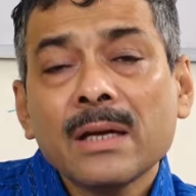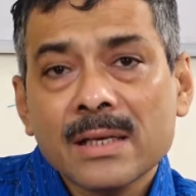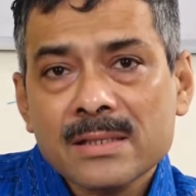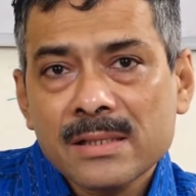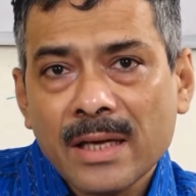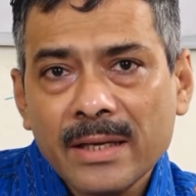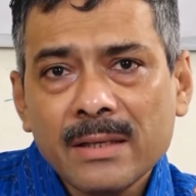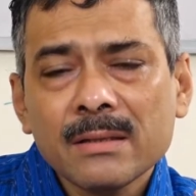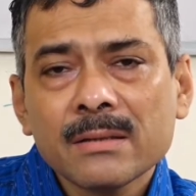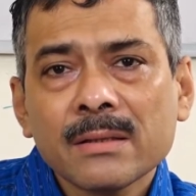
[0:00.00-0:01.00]
class
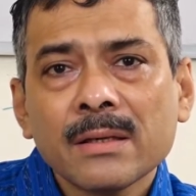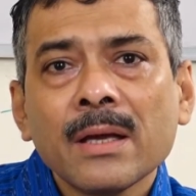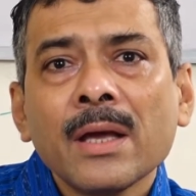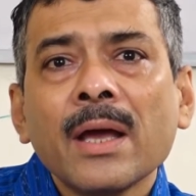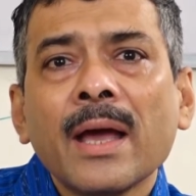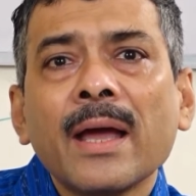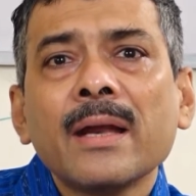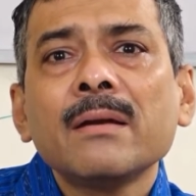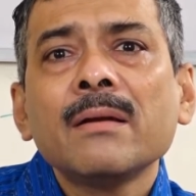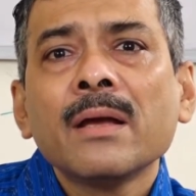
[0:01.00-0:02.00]
9,
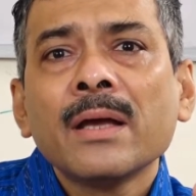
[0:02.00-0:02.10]
and